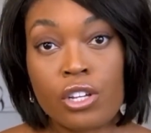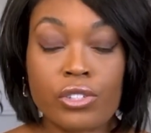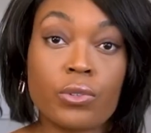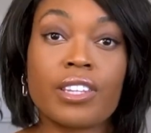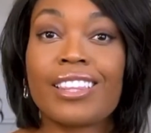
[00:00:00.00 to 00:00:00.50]

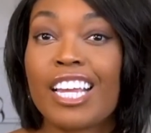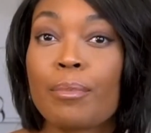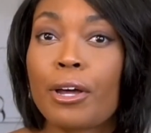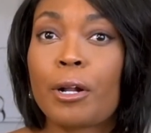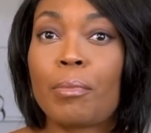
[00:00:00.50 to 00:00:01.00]
So the thing
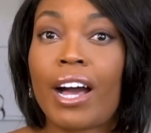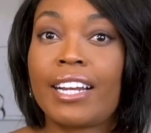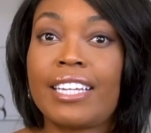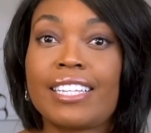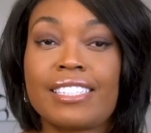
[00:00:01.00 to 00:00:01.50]
about our
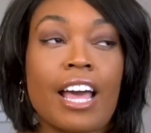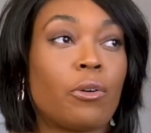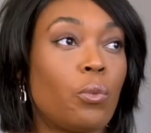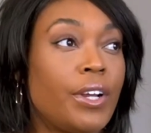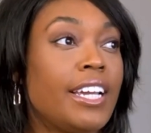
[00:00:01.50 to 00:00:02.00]
body is
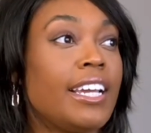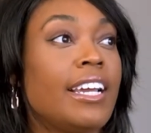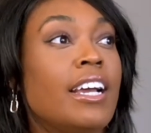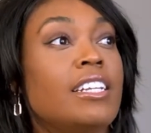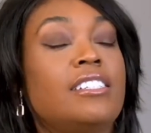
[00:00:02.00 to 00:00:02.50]
that
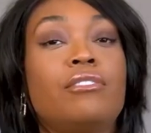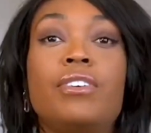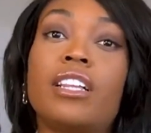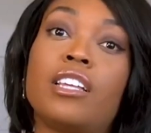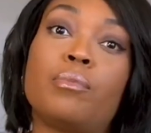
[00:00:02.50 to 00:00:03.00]
we
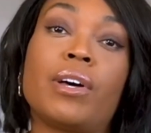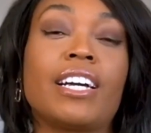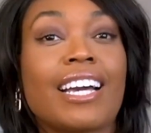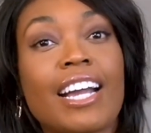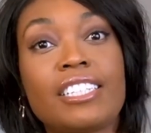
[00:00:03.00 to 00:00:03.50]
develop
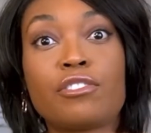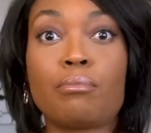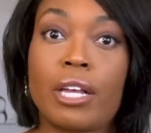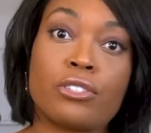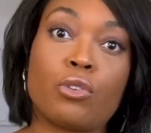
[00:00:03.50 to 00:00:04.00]
a kind of
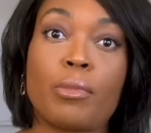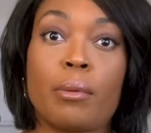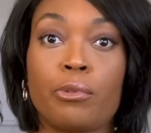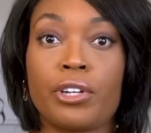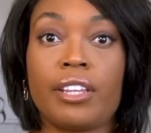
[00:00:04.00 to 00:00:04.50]
muscle
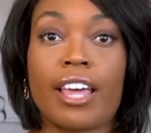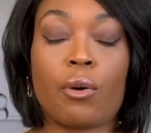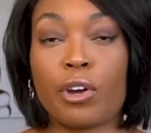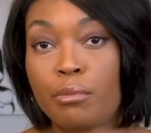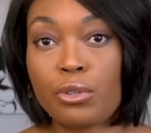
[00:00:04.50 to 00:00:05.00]
memory
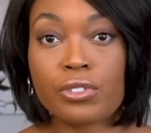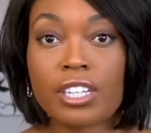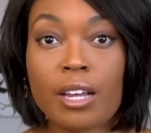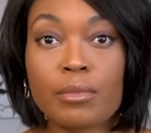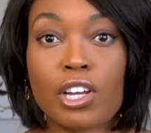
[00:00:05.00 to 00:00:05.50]
that when
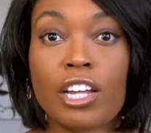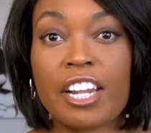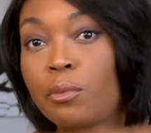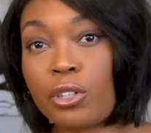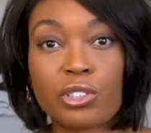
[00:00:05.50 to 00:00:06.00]
music comes on
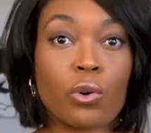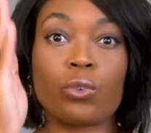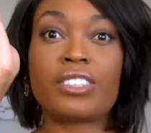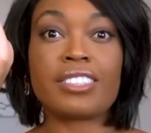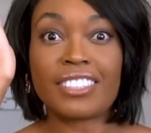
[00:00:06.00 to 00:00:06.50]
and we're
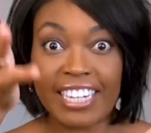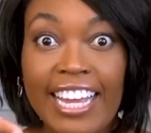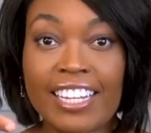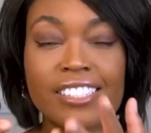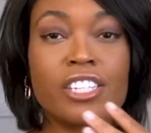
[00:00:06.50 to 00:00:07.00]
told
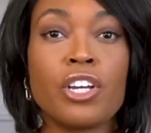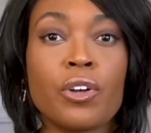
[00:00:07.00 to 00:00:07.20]
dance,